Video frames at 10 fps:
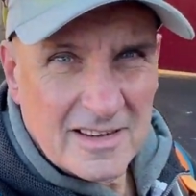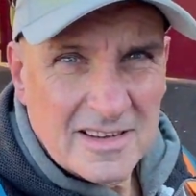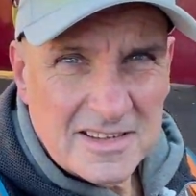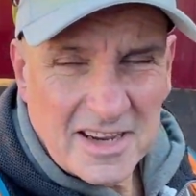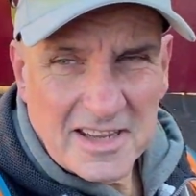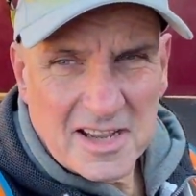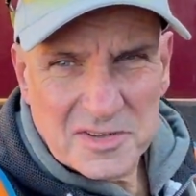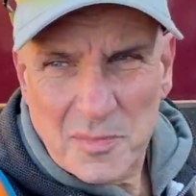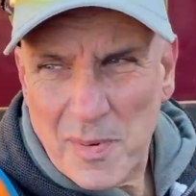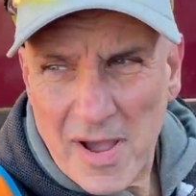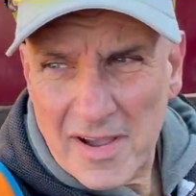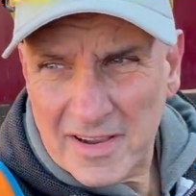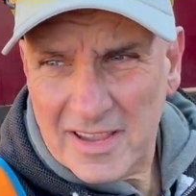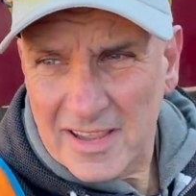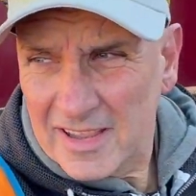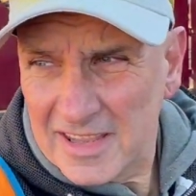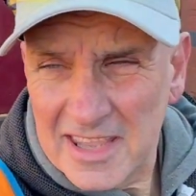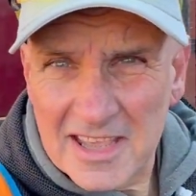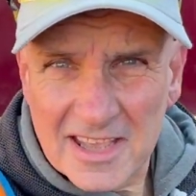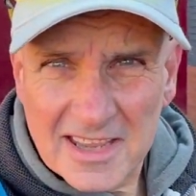Tynecastle Park
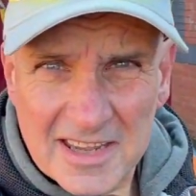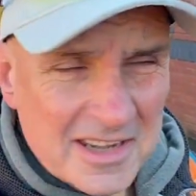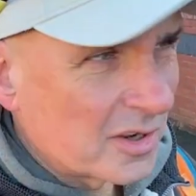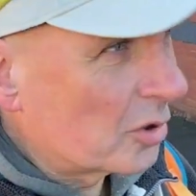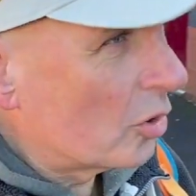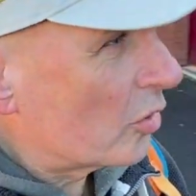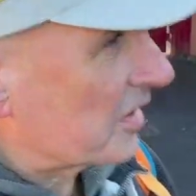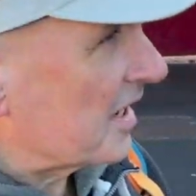here in Gorgie,